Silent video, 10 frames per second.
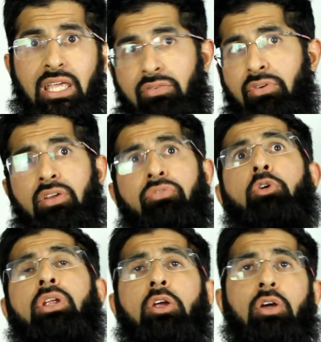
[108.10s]
Even if
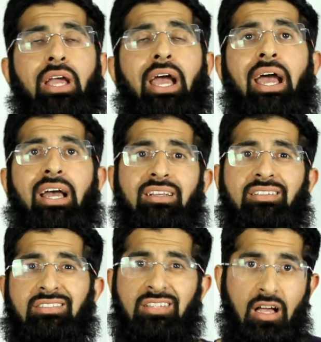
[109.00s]
we look at
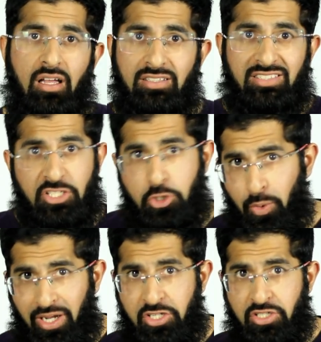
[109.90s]
certain
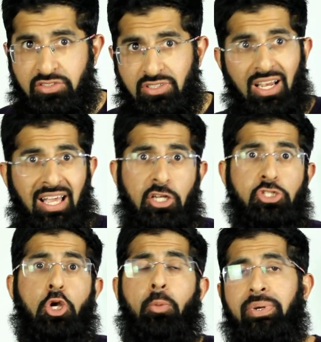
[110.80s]
situations, like a
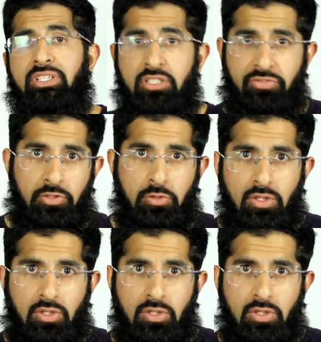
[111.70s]
job interview.